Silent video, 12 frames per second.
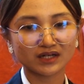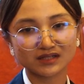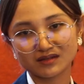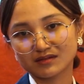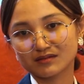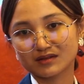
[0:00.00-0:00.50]

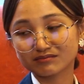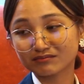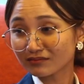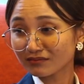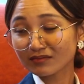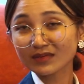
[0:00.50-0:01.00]
us
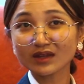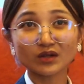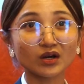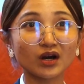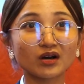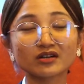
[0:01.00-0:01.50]

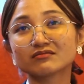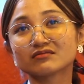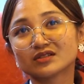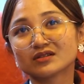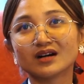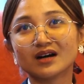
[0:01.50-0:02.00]

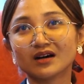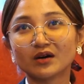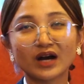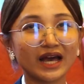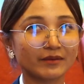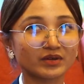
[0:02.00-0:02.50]

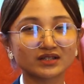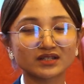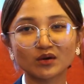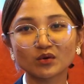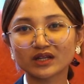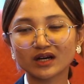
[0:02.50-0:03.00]
have been
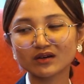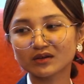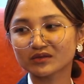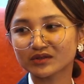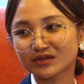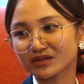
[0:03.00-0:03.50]
told that,
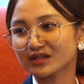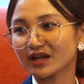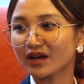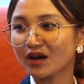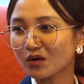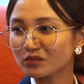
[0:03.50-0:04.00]
oh, you should
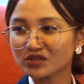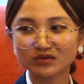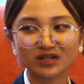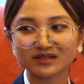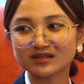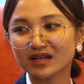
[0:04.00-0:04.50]
stay home, you
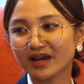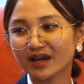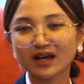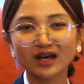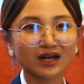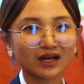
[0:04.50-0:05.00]
should not
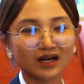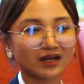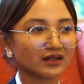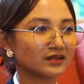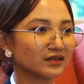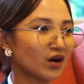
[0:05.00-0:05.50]
stay
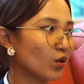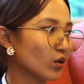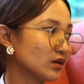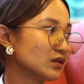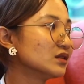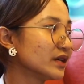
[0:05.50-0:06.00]

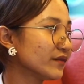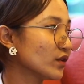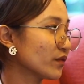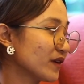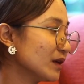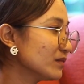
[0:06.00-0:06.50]
or leave
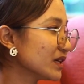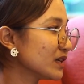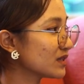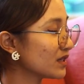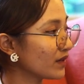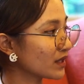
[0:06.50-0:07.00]
your family
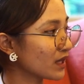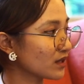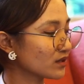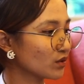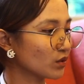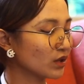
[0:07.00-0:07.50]
and stuff like
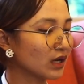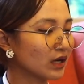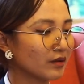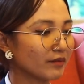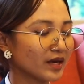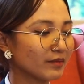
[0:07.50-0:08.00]
that. So
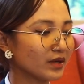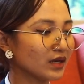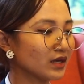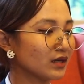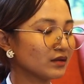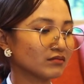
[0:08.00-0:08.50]

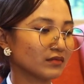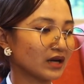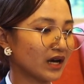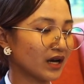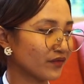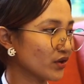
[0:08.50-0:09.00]
maybe
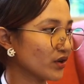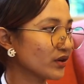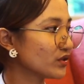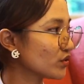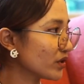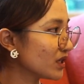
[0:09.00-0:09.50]
after
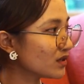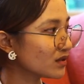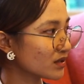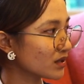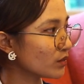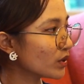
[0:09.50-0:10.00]
joining
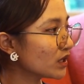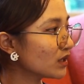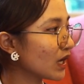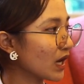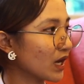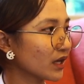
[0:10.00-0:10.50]
this
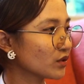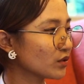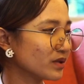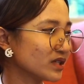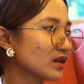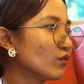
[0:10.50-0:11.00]
event, I
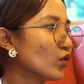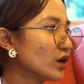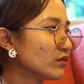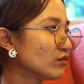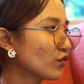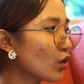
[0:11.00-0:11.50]
could be
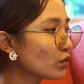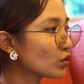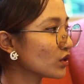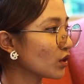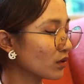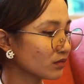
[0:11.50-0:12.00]
someone role
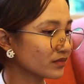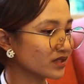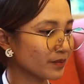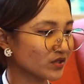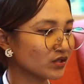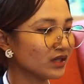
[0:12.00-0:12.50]
model,
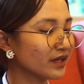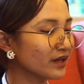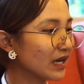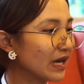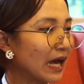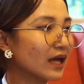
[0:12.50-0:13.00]

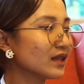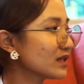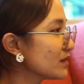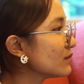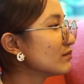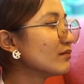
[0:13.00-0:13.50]
especially I
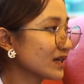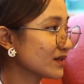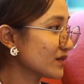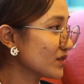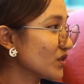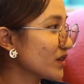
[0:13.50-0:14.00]
love my
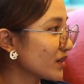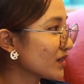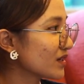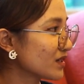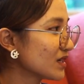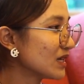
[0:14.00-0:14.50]
sister,
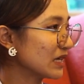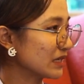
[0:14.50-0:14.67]
because